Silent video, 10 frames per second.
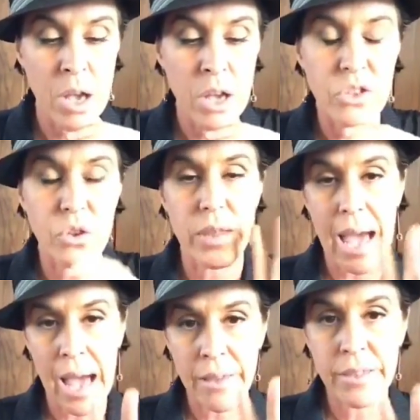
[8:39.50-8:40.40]
So
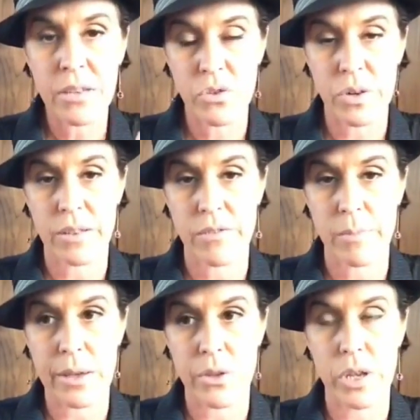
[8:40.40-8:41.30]
the athlete's
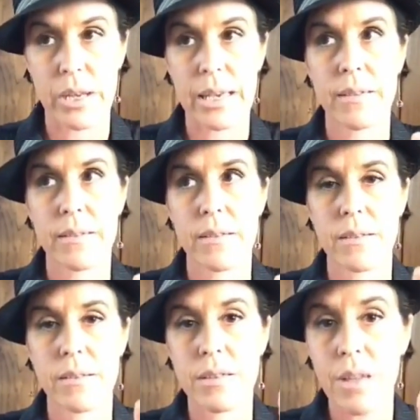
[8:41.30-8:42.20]
transformation is
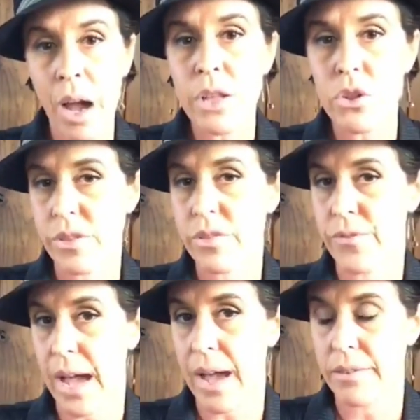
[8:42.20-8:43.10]
not just
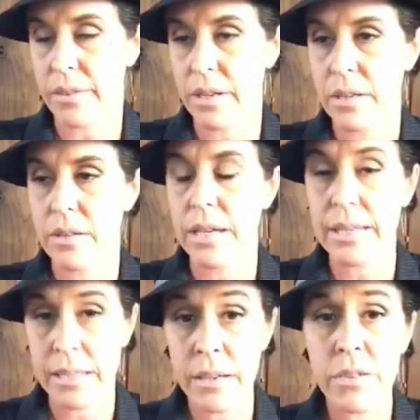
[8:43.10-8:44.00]
for athletes.
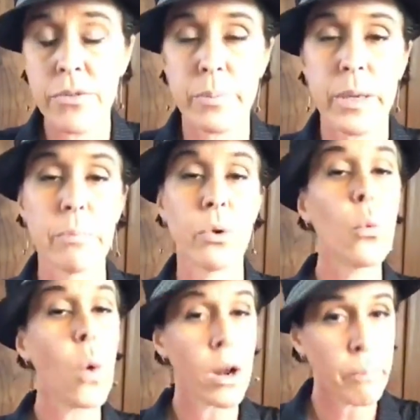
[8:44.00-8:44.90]
It is for people who
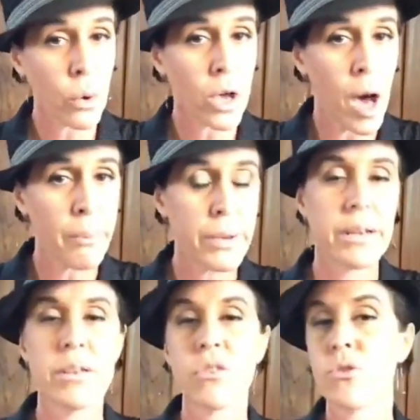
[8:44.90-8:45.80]
want to bulk up.
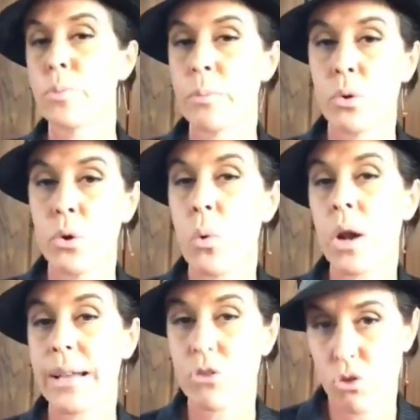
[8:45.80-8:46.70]
It is for people who
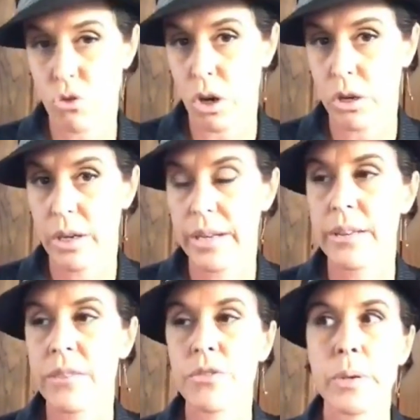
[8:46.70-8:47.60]
want to get stronger. It
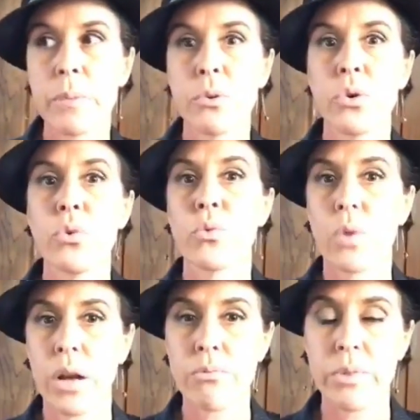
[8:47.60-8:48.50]
is for people who
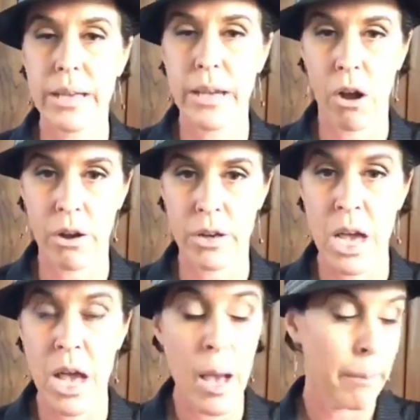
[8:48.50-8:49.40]
run really hard.
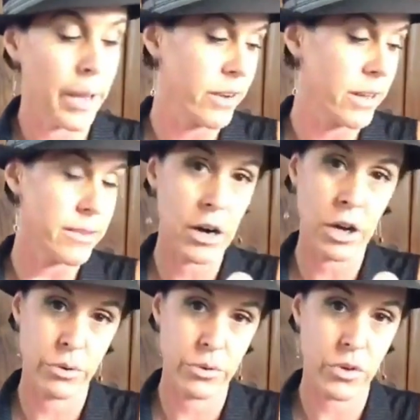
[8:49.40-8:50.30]
My friend
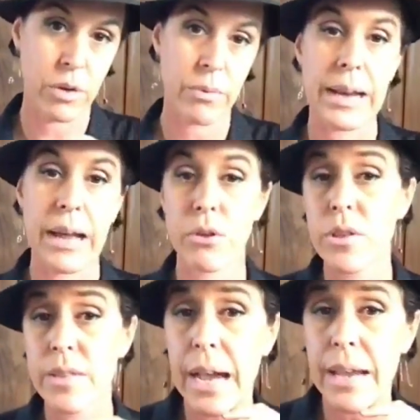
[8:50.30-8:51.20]
Sarah, who's on right now,
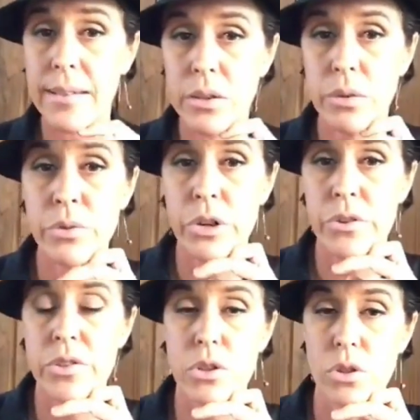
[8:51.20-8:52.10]
she's an ICU
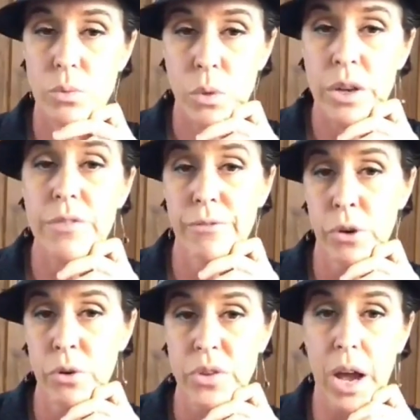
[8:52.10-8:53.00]
nurse and she works
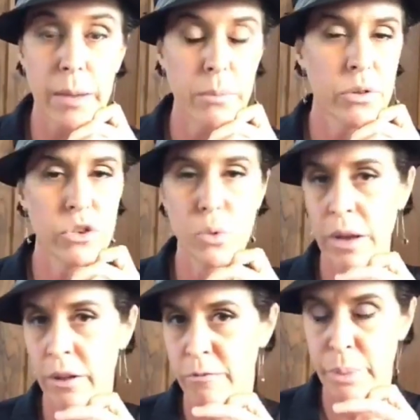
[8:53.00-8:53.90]
full time,
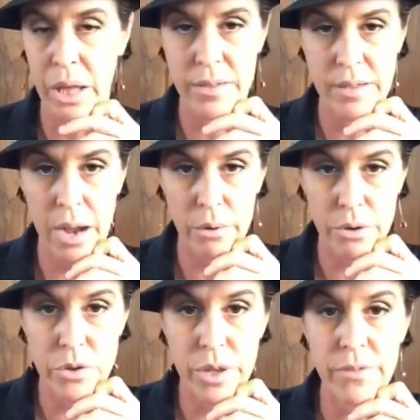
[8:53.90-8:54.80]
12+ hour
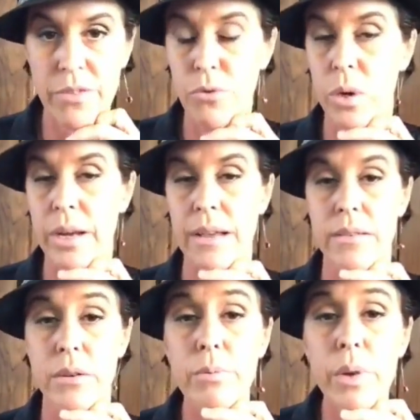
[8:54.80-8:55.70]
shifts, 4
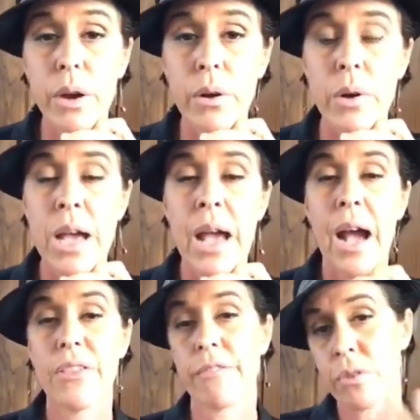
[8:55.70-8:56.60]
days in a row.
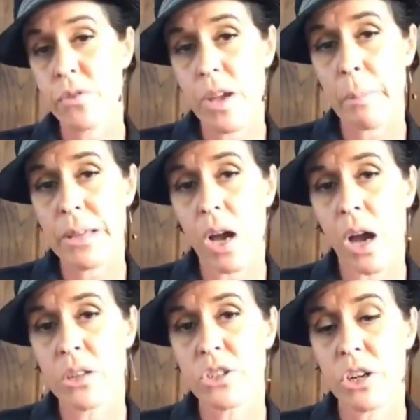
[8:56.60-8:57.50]
And the first time I
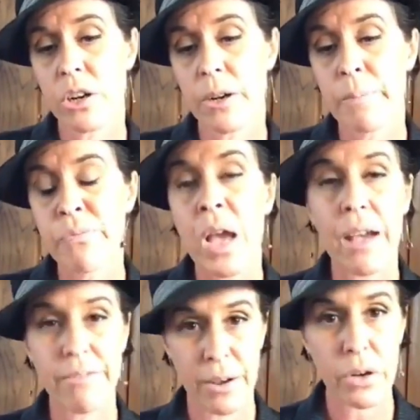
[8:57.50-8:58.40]
talked to her,
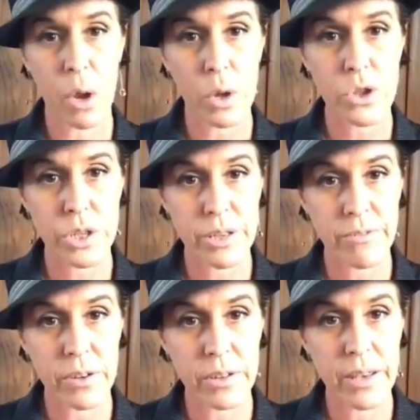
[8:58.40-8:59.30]
I found out what she did
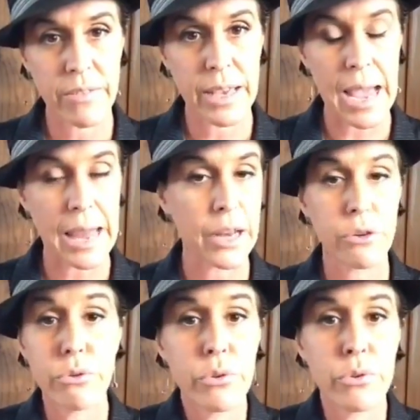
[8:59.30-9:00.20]
for a living, and I
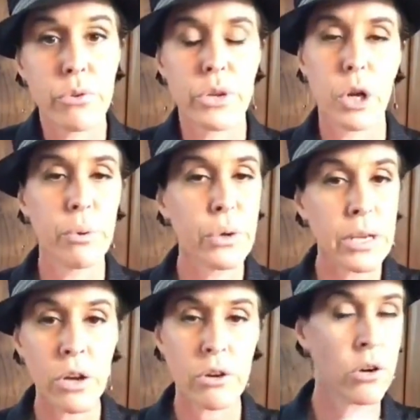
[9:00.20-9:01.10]
knew,
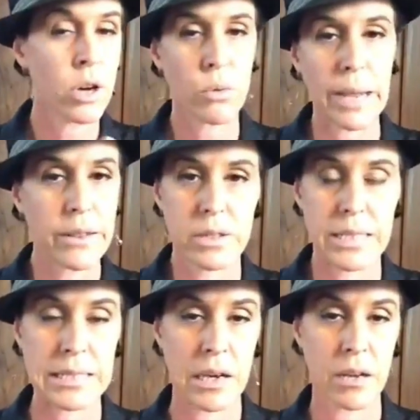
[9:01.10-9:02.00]
putting her on a regular
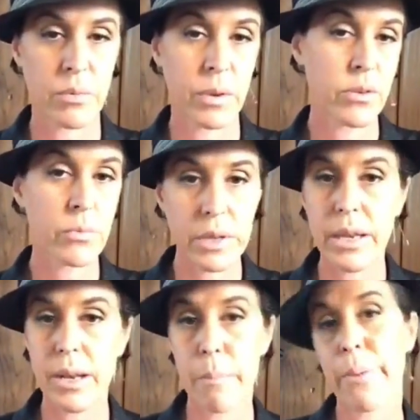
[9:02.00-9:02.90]
detox wasn't really
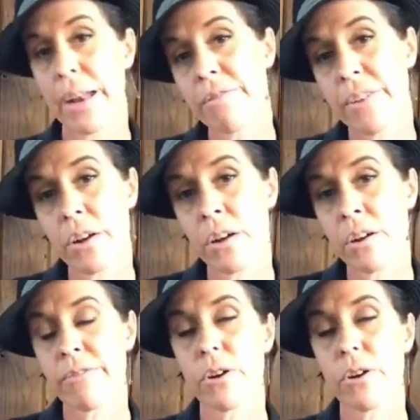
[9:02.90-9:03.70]
going to benefit her for